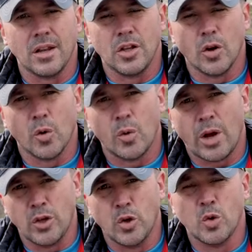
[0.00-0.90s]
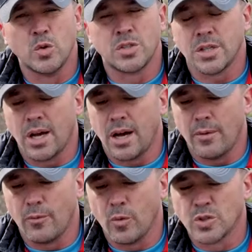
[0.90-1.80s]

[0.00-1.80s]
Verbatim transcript: you know, I used, um,